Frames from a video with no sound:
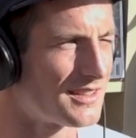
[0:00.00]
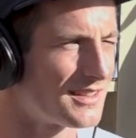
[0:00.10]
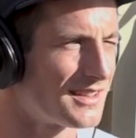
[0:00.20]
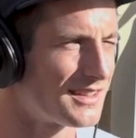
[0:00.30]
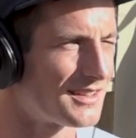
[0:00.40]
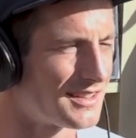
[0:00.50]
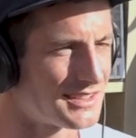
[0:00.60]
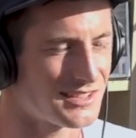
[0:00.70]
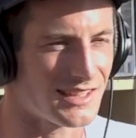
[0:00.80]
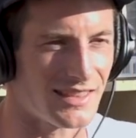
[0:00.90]
Yeah,
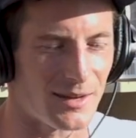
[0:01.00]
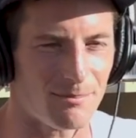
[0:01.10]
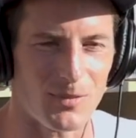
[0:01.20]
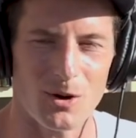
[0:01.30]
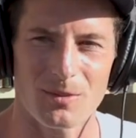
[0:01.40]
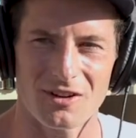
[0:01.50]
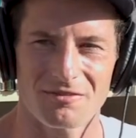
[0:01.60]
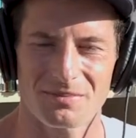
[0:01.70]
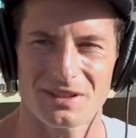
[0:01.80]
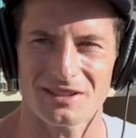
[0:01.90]
it's like that moment
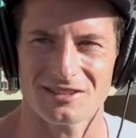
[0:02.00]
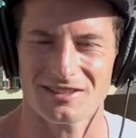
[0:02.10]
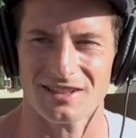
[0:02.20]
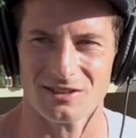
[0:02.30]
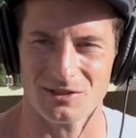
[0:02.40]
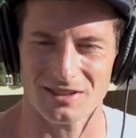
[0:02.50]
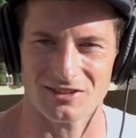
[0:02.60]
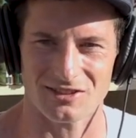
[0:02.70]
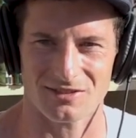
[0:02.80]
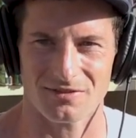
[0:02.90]
of peace that you can
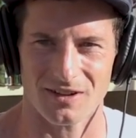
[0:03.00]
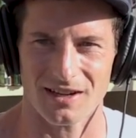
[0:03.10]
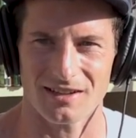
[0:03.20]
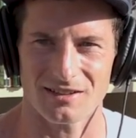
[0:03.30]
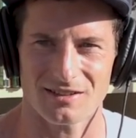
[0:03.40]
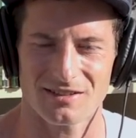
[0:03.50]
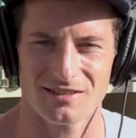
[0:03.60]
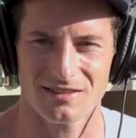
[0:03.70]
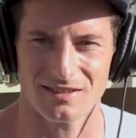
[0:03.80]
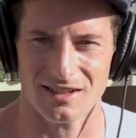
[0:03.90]
just find
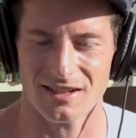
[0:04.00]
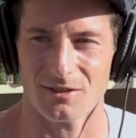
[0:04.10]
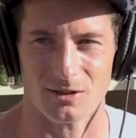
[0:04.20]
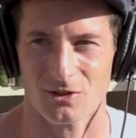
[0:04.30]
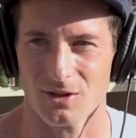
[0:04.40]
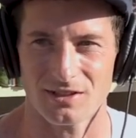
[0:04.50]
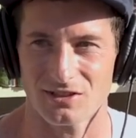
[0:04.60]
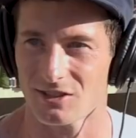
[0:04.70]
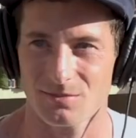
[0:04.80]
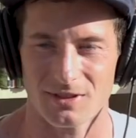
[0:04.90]
in the
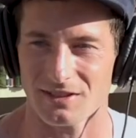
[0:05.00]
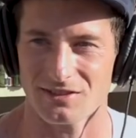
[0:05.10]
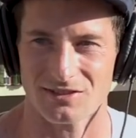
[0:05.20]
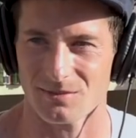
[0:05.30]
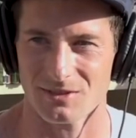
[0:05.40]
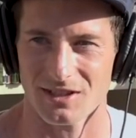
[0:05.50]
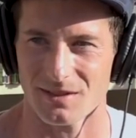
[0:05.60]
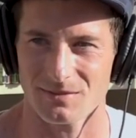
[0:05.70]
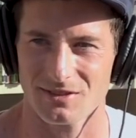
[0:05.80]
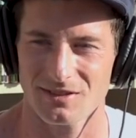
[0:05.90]
craziest places
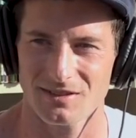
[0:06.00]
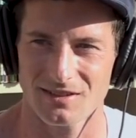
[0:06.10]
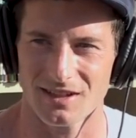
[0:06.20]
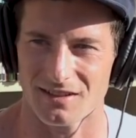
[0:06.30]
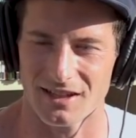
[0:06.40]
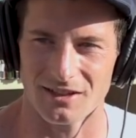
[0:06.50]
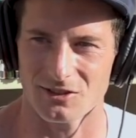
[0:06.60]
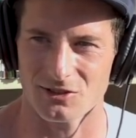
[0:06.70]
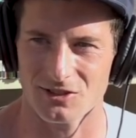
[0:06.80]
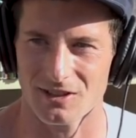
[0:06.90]
sometimes. Sure. Yeah. Yeah.
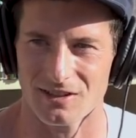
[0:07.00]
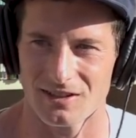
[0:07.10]
Land your shit.